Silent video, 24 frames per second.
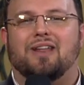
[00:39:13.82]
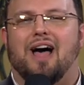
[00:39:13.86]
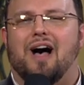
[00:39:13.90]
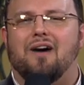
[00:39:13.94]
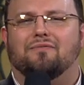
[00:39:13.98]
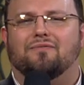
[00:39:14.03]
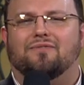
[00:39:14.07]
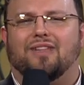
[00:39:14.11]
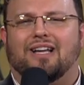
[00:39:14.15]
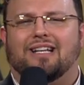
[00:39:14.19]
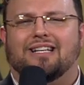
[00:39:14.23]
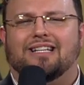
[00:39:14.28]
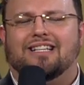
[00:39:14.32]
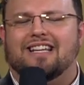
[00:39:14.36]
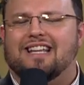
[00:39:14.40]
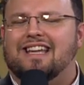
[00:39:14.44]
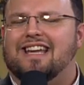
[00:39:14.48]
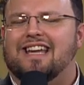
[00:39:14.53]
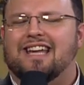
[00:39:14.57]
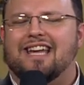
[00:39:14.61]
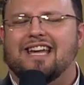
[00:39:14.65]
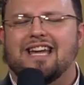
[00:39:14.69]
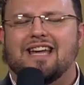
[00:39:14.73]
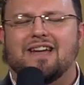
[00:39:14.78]
of the
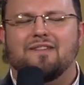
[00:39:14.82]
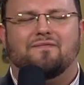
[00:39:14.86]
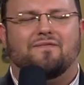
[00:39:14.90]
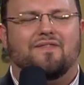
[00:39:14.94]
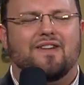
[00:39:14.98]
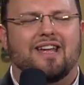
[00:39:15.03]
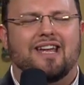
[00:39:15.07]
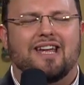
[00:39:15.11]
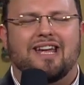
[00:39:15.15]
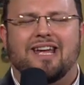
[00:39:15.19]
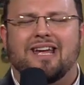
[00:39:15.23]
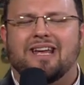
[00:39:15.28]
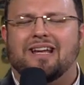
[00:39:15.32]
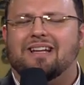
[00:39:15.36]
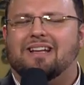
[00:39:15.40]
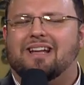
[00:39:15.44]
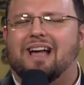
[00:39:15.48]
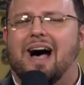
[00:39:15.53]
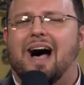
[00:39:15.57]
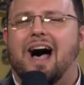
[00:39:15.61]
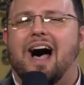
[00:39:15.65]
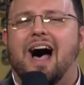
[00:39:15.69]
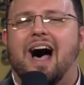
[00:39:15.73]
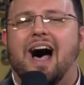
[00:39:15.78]
living
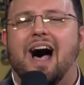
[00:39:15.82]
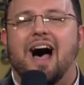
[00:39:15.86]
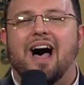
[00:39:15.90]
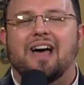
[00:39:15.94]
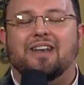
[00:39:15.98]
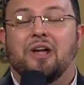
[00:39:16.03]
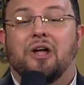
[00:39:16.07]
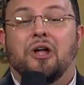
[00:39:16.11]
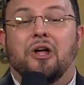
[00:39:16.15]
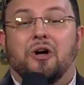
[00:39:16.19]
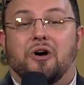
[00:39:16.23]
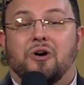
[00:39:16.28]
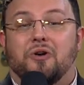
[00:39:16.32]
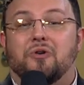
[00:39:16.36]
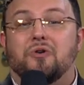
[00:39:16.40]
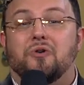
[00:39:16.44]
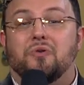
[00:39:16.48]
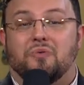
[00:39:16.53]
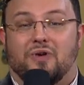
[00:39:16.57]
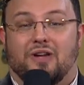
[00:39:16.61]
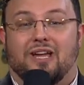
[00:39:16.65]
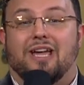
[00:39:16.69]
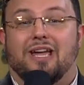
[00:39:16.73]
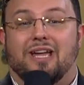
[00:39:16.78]
God,
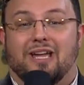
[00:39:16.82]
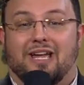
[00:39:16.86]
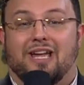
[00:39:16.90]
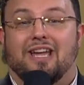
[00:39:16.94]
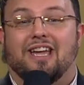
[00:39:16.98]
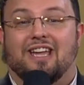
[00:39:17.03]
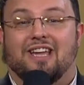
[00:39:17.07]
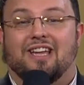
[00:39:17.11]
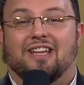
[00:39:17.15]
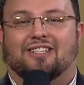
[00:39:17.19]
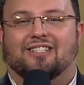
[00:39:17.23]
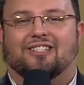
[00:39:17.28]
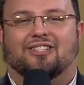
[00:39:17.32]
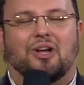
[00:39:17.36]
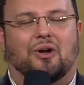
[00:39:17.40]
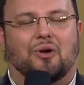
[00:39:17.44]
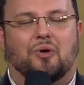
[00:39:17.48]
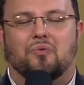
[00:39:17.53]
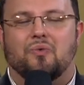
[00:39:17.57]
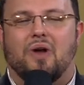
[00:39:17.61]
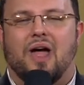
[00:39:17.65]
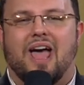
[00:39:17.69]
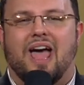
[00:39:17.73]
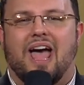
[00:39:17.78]
who is the
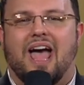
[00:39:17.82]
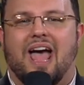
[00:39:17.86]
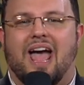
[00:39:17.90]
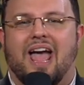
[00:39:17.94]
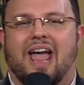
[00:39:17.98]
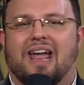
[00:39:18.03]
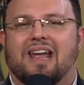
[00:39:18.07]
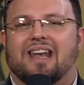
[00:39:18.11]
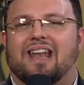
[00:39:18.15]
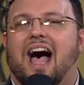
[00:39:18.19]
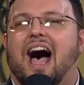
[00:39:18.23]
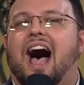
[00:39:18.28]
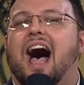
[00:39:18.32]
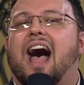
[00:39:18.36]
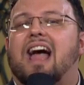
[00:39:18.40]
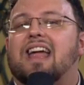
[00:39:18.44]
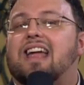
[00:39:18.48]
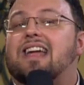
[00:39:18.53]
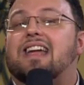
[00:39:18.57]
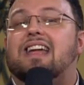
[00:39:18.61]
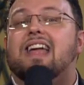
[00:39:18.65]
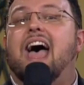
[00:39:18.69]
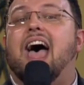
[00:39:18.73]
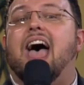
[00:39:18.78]
great I
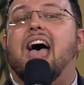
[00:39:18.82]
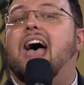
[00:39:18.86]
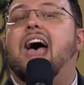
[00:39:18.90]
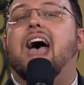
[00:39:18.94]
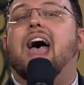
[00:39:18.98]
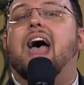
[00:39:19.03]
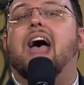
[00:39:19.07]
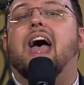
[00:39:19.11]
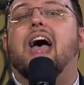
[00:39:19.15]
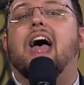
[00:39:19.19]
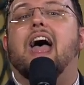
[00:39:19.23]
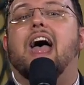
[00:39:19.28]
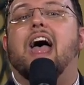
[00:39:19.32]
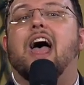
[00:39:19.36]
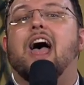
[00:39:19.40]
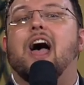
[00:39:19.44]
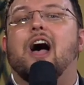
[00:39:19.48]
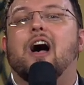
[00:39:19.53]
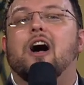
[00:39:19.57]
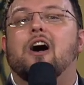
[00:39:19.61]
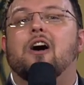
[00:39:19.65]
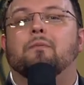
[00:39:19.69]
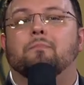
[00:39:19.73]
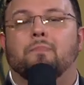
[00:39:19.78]

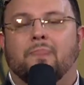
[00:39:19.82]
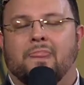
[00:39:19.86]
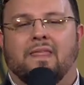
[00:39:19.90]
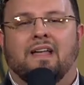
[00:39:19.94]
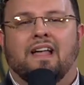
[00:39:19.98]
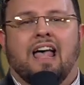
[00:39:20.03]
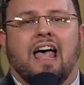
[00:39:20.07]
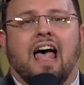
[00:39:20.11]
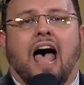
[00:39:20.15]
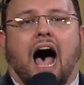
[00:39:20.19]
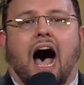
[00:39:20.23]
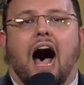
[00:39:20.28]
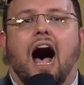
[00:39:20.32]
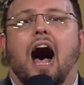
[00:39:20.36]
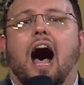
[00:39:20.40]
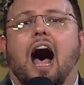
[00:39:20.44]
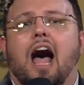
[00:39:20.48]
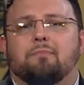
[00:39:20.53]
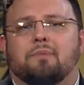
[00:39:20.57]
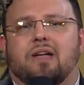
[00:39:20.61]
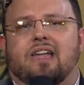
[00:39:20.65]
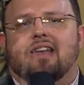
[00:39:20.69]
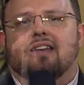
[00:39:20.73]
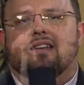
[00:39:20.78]
Am.
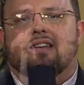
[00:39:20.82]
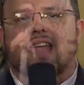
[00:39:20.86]
I'm an